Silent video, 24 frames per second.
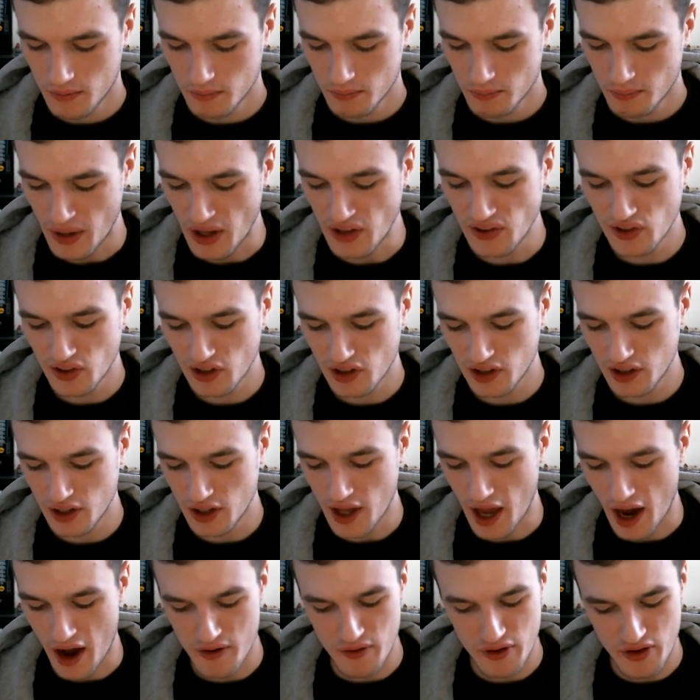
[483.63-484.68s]
Basically
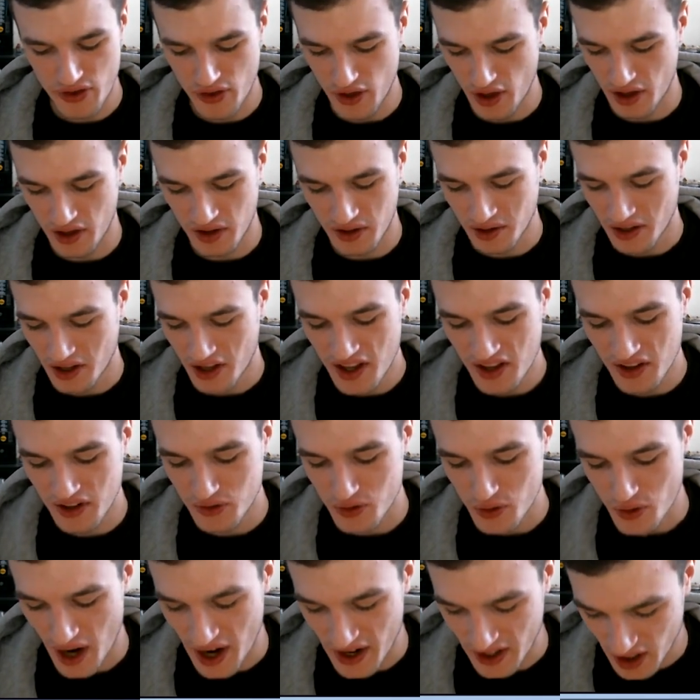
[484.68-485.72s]
everything is
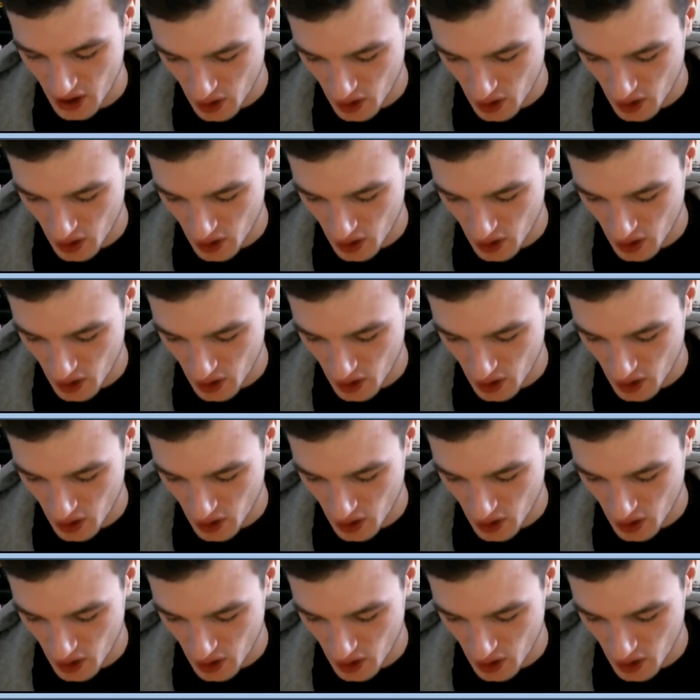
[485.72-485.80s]
running